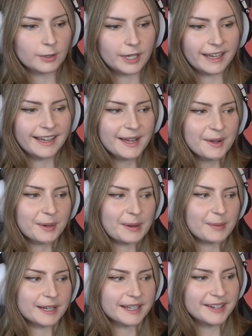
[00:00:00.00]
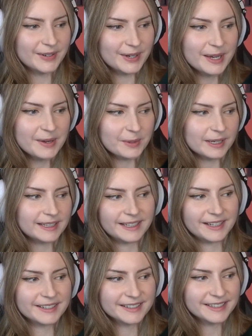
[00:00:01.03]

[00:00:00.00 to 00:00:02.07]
Okay, we're good. We're clear.